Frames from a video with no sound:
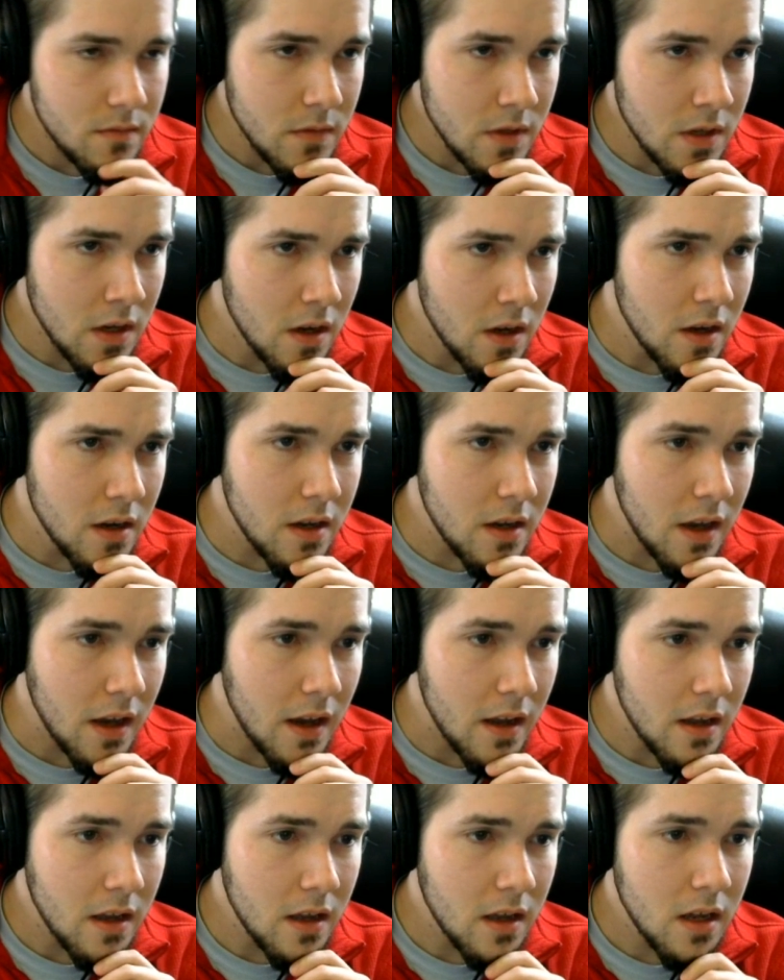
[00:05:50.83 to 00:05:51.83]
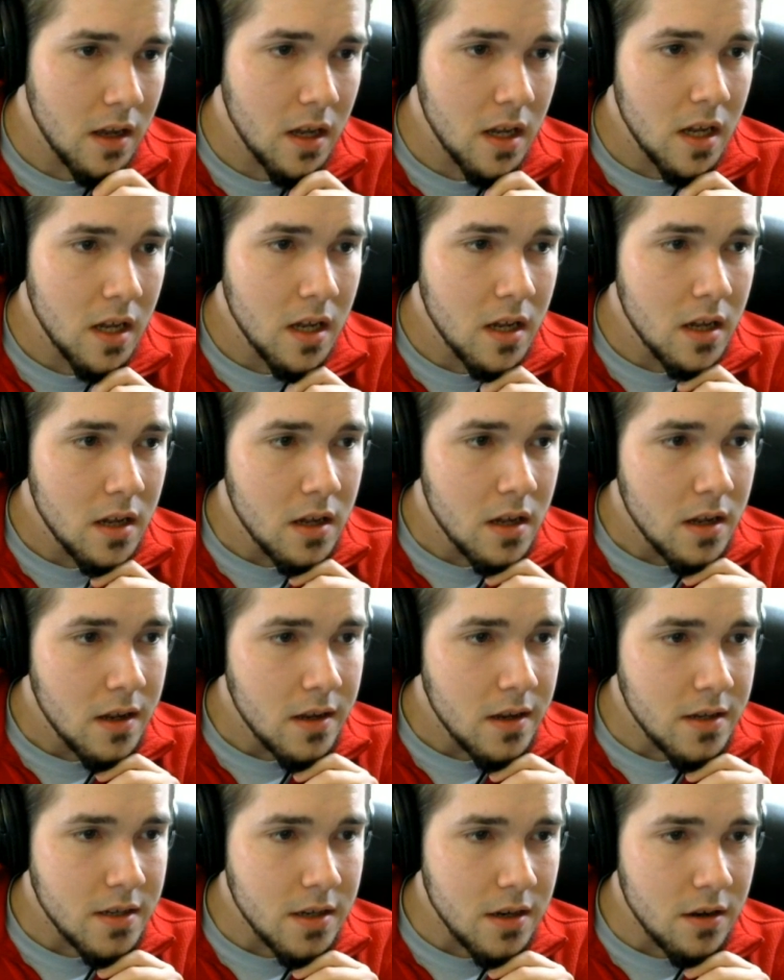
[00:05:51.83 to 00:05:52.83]
Okay.
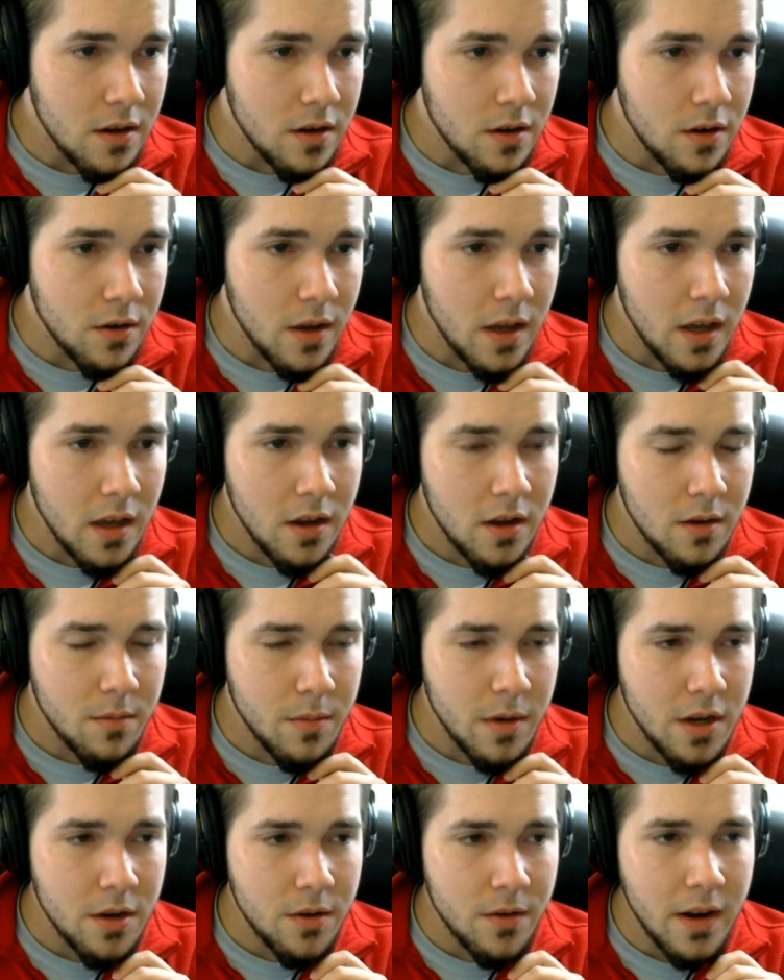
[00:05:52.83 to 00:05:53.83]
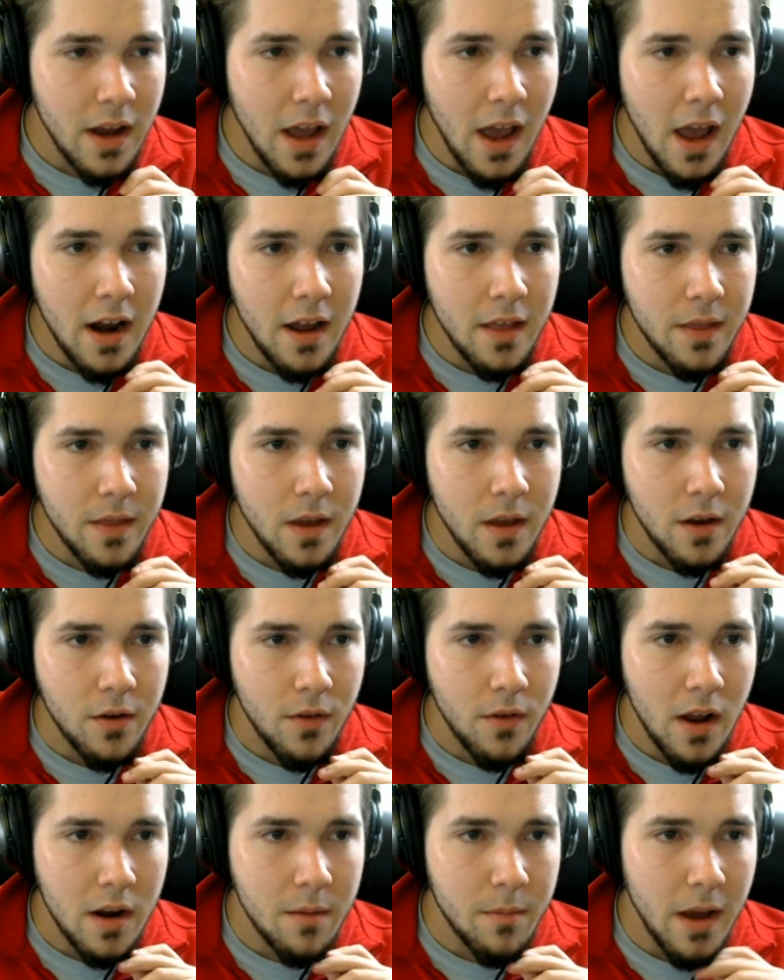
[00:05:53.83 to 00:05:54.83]
So he could be doing anything
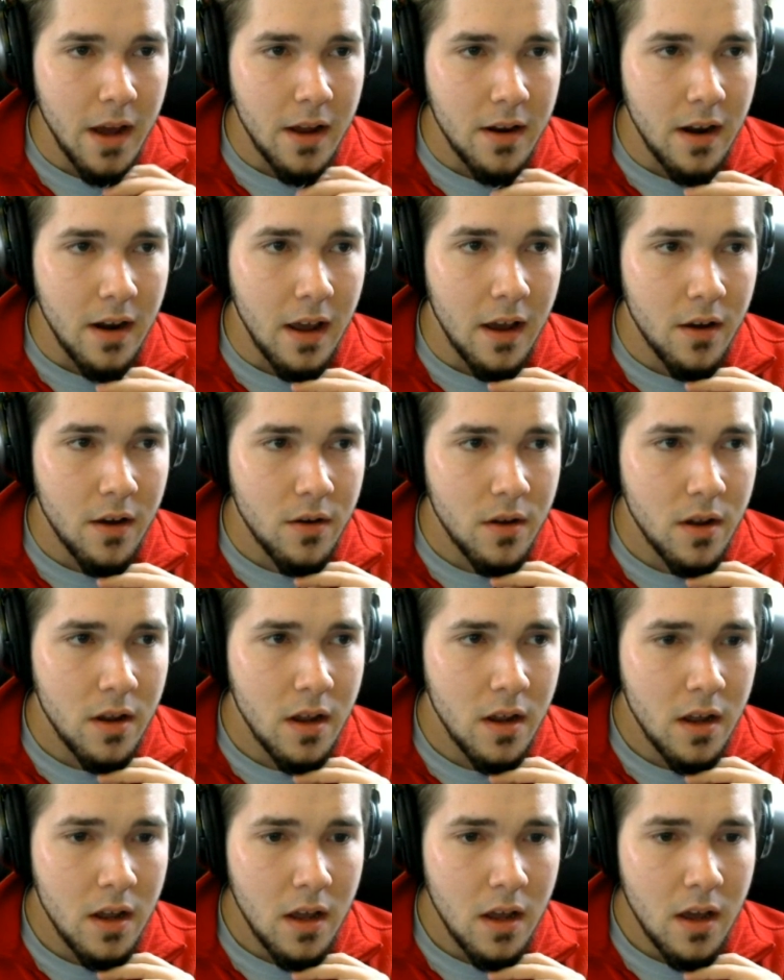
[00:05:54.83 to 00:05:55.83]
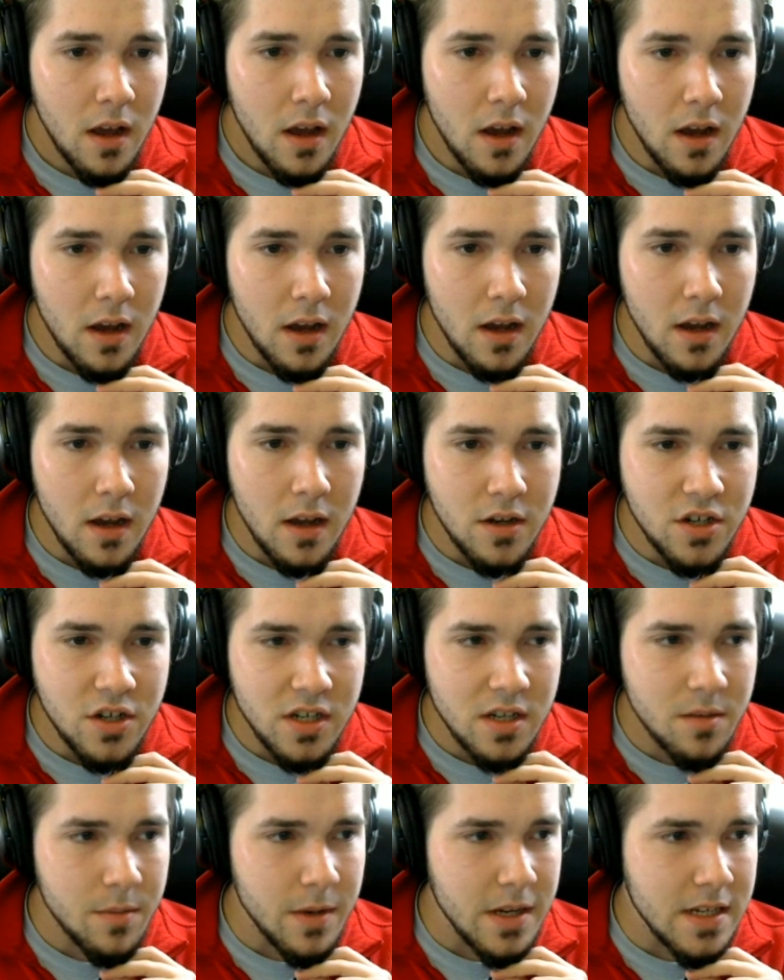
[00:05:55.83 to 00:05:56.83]
right about now.
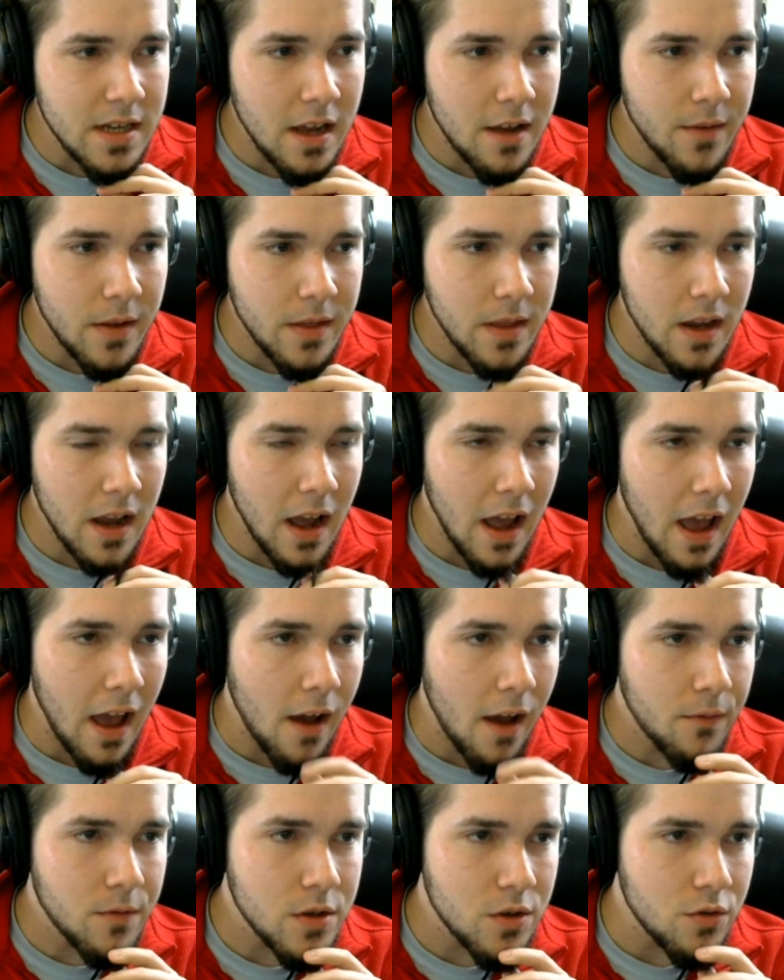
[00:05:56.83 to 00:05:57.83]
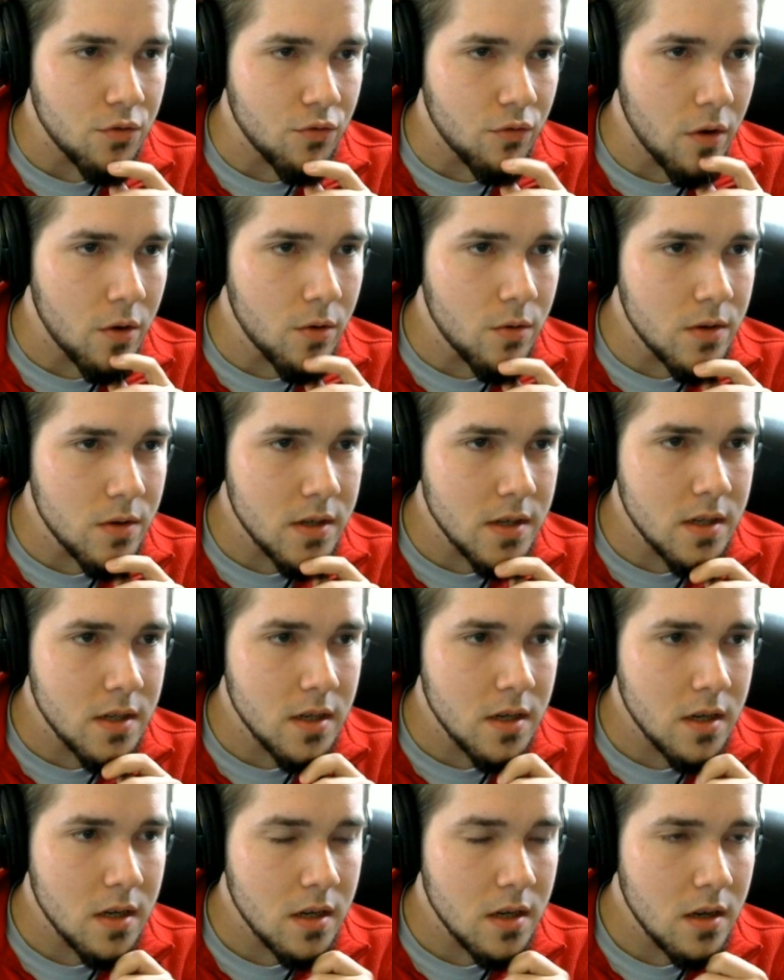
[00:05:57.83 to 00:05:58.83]
Just to be safe, I think I have to Roost.